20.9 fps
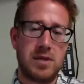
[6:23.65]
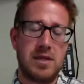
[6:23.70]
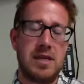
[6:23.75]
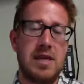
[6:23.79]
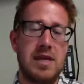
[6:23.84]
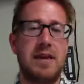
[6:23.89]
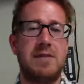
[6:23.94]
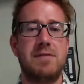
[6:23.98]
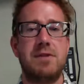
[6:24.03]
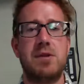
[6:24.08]
They
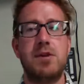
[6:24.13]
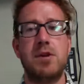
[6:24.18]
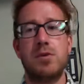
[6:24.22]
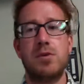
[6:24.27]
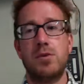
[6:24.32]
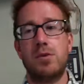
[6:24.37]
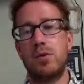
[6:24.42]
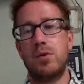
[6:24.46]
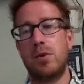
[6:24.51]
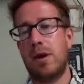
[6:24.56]
have to go
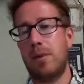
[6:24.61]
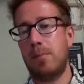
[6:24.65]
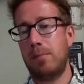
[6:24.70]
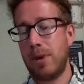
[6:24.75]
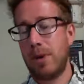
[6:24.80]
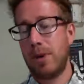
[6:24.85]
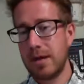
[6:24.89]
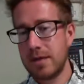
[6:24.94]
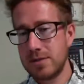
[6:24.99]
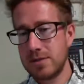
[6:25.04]
through a
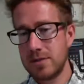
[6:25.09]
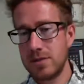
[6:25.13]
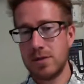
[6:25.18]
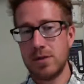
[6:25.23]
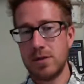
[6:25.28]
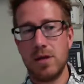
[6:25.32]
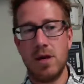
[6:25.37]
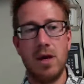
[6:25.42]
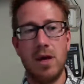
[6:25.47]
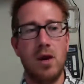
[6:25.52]

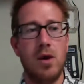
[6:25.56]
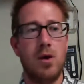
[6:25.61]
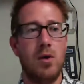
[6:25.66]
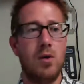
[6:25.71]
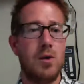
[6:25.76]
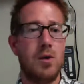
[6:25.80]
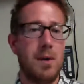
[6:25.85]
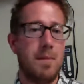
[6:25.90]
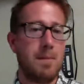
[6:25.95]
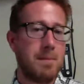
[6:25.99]
puzzle
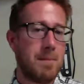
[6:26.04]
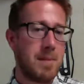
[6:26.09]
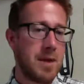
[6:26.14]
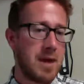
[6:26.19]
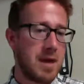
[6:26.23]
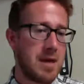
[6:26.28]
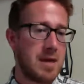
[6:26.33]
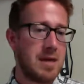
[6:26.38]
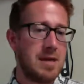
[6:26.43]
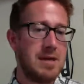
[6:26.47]
or a
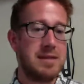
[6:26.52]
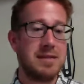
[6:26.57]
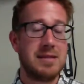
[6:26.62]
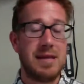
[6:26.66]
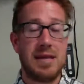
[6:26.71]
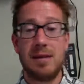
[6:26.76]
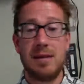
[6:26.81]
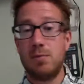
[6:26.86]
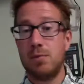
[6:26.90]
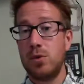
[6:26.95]
maze
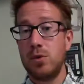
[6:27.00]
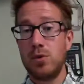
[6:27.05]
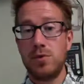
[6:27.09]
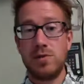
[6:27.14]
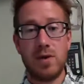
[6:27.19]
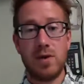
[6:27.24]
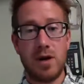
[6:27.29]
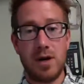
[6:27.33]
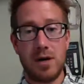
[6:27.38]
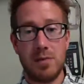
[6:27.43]
and
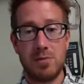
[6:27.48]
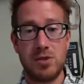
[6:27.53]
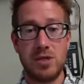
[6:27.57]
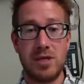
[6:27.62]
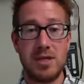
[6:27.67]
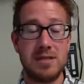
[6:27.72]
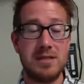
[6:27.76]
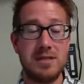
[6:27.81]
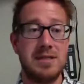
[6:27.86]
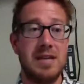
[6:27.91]
move
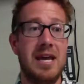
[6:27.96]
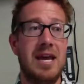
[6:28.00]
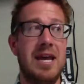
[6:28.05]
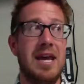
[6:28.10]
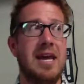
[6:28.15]
objects,